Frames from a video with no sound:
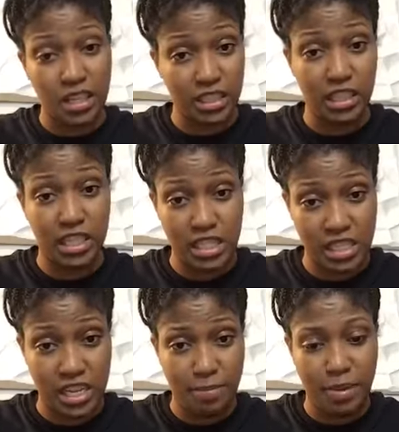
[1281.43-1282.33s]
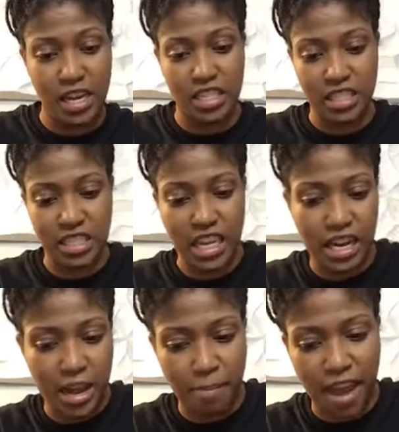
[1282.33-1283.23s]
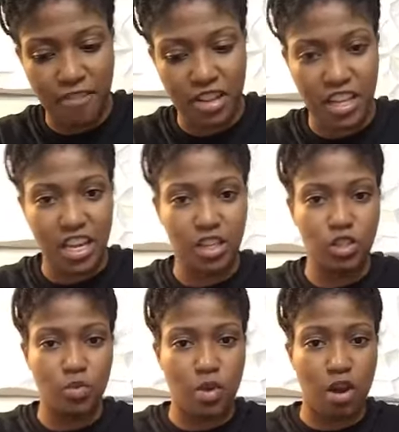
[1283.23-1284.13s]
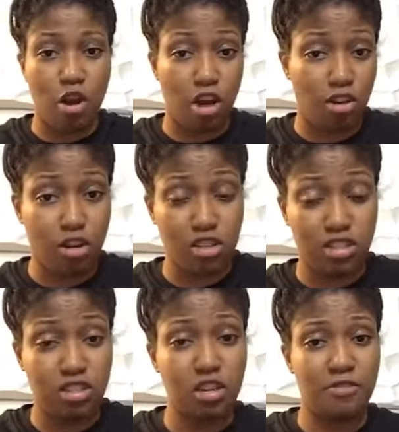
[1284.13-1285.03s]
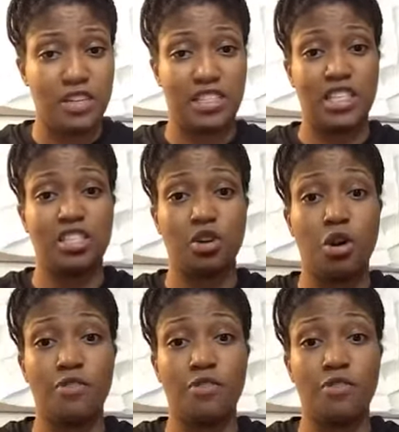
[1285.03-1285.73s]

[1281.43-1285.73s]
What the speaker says: especially the steam, because it's getting up everything that you want all across the surface